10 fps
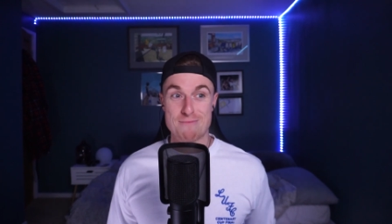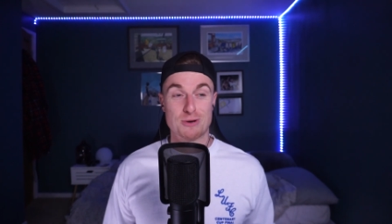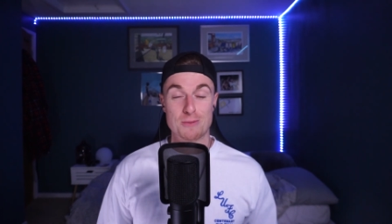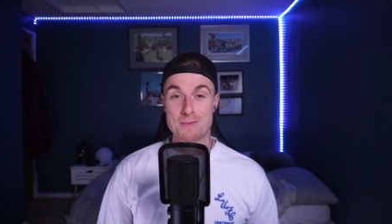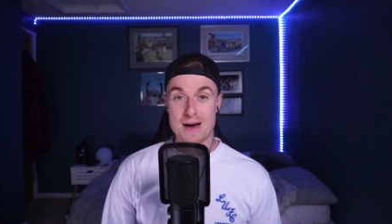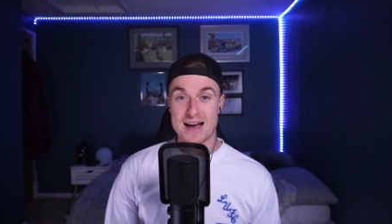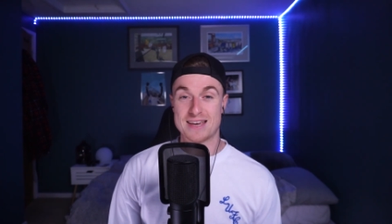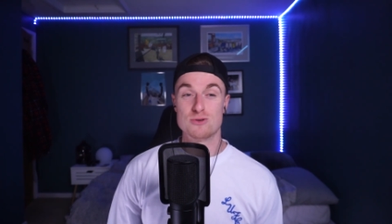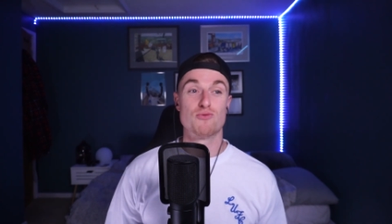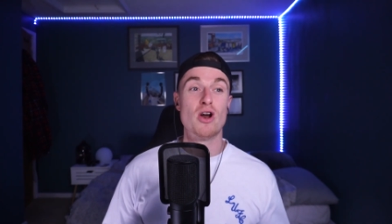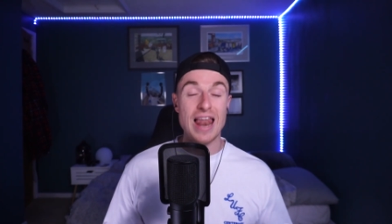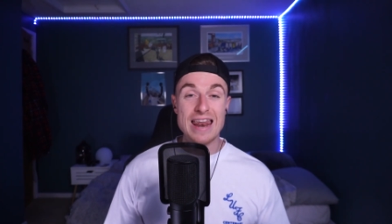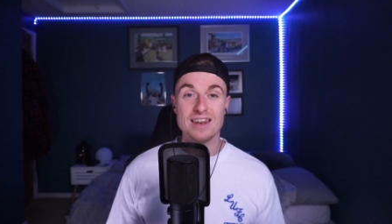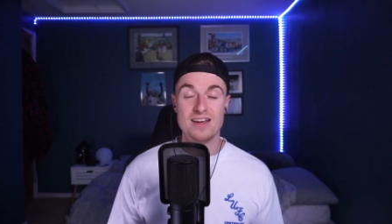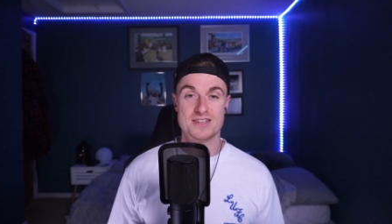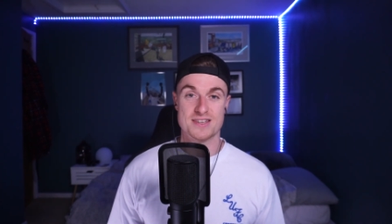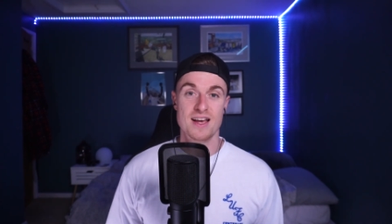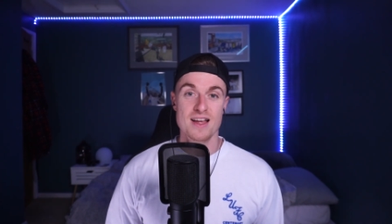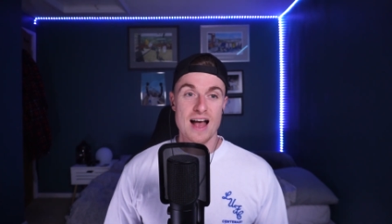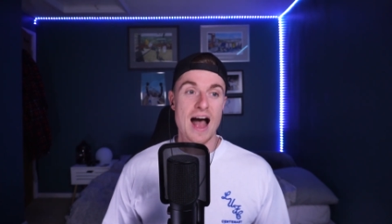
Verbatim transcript: kept coming back. It was relentless.